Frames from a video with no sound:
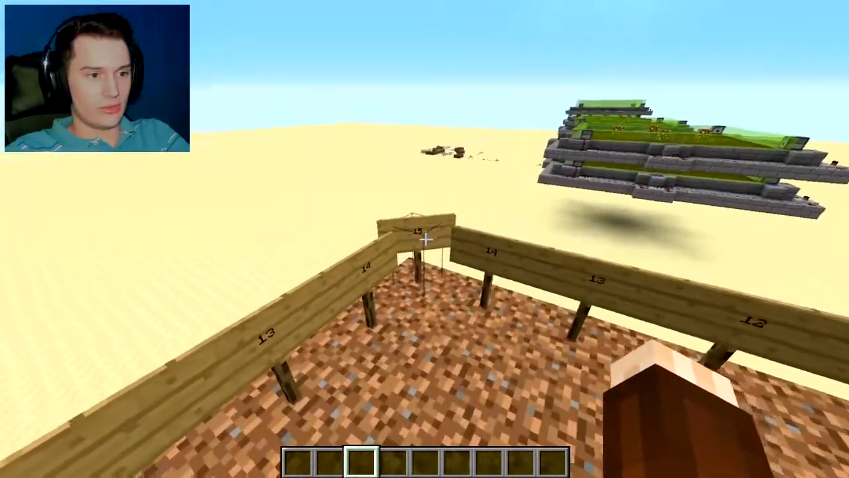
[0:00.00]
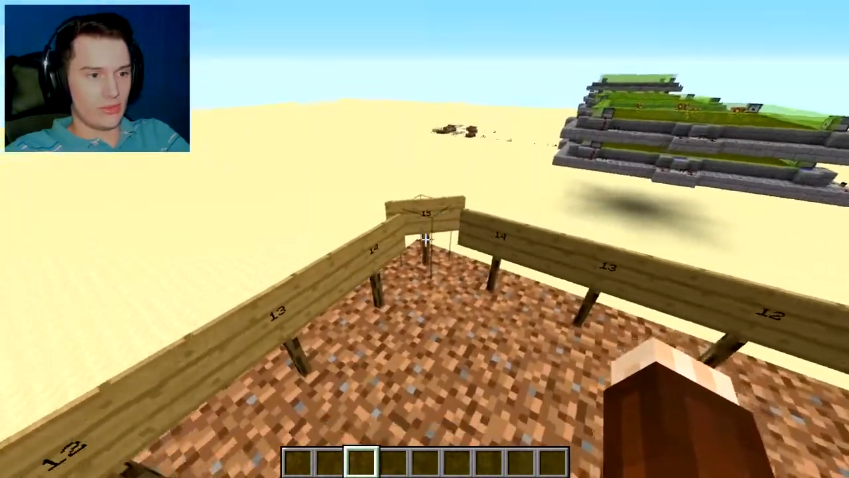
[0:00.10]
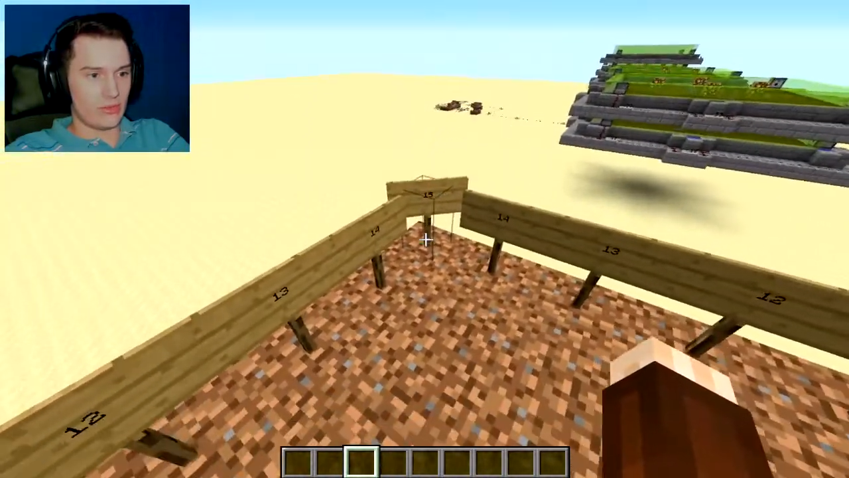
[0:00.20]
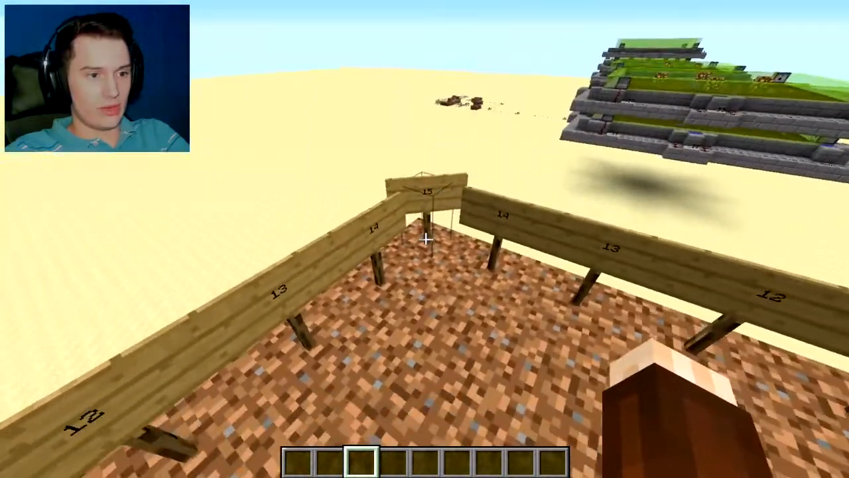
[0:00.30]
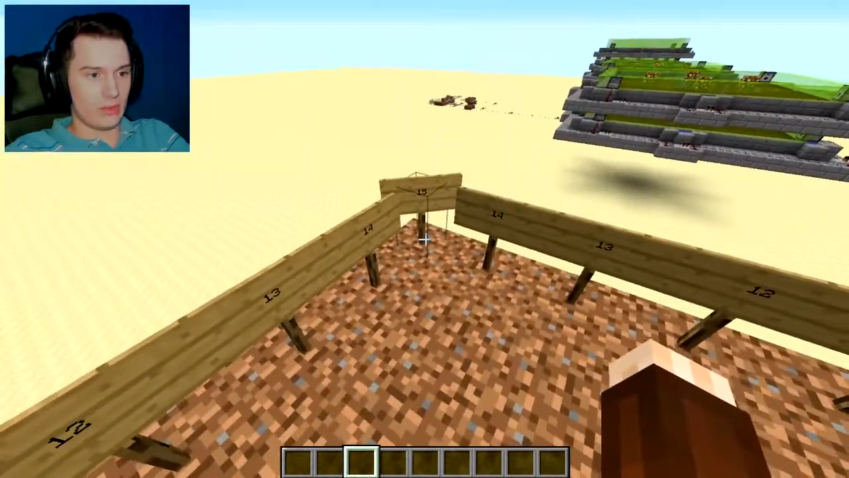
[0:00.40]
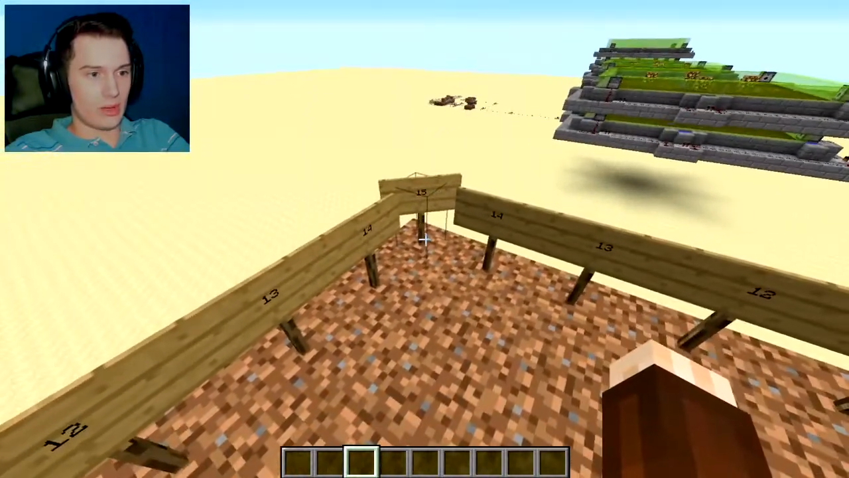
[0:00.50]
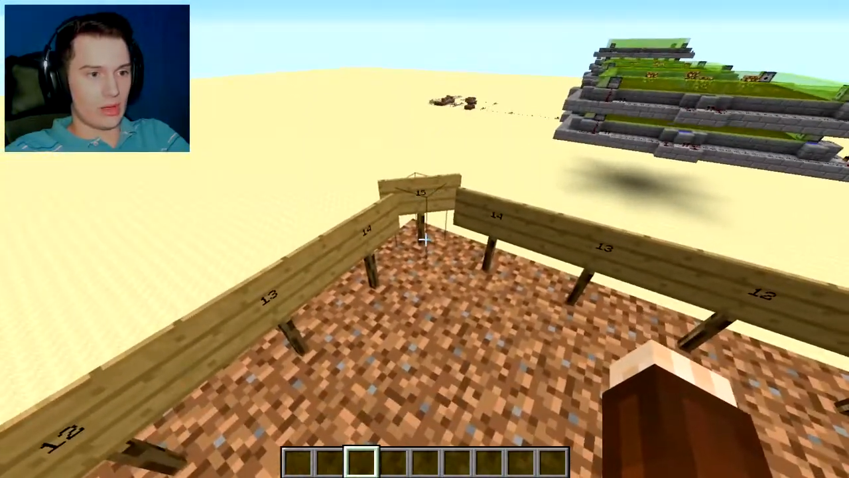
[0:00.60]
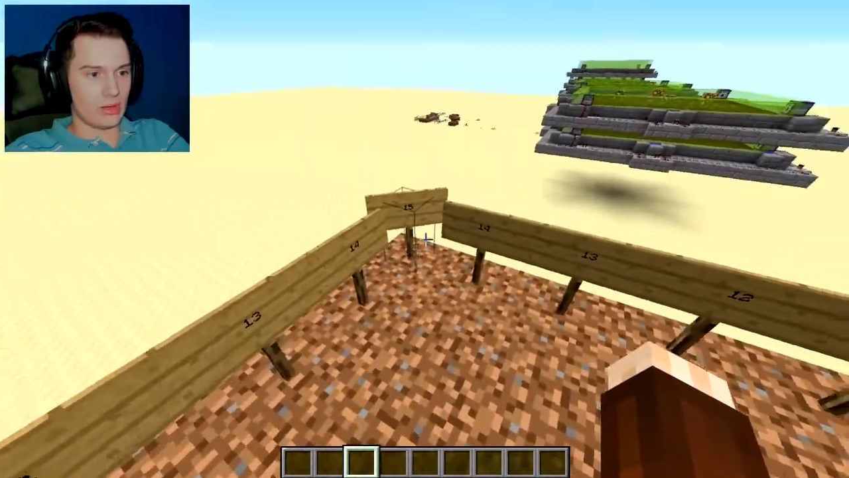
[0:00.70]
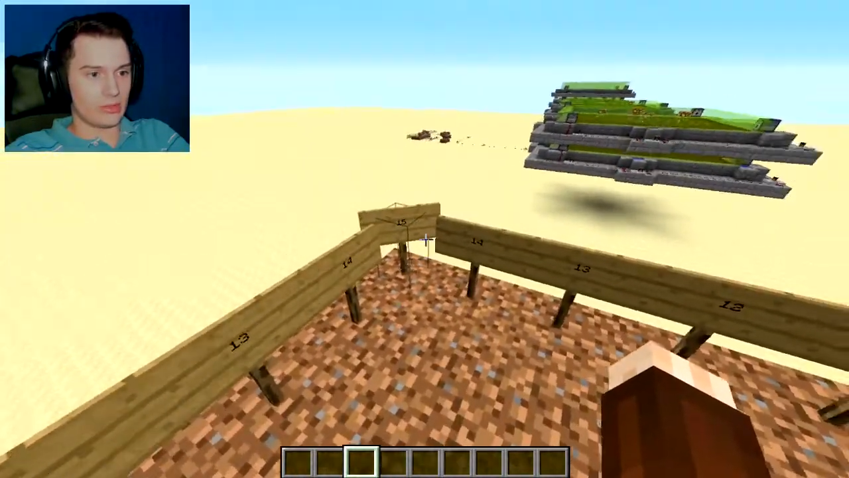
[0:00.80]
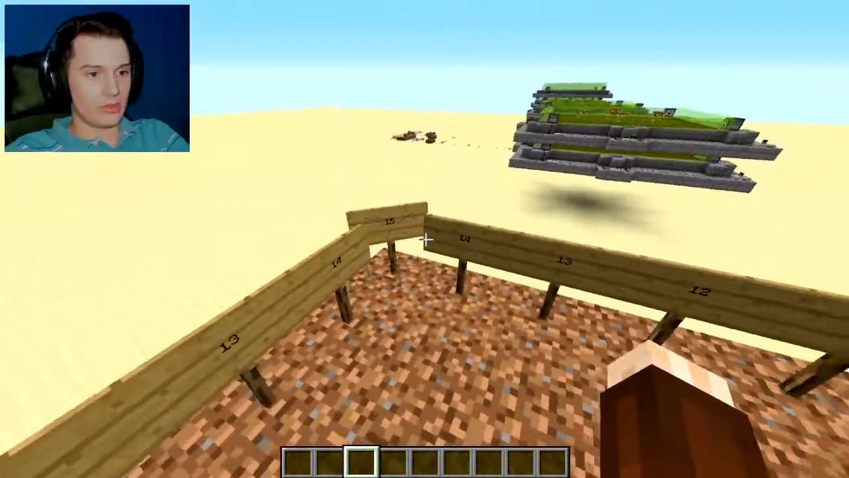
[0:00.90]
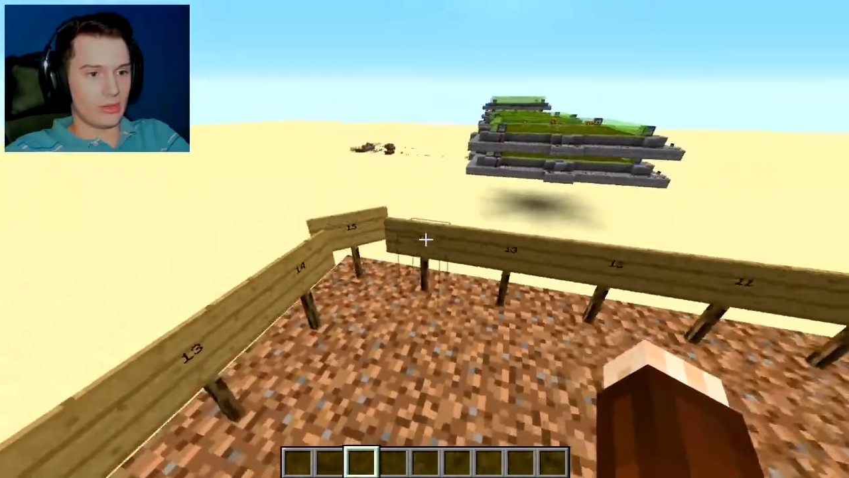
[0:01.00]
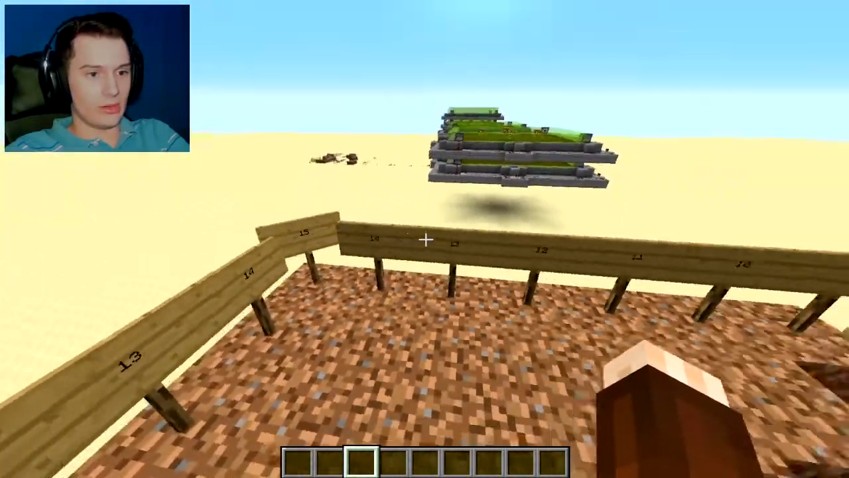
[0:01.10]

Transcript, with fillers: 15 blocks